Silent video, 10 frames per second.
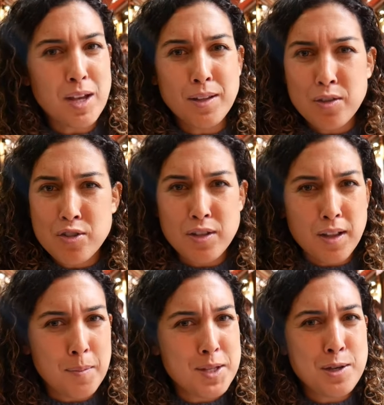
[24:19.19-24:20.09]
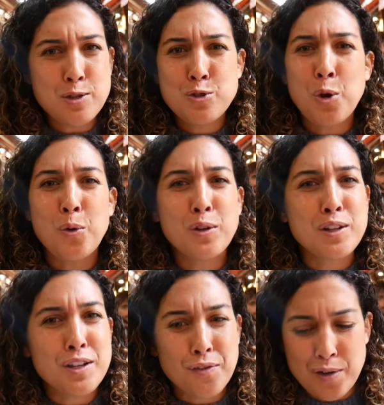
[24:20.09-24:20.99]
telling you, salami tastes
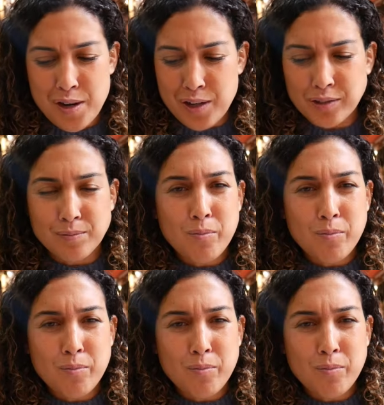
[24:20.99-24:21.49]
totally different here.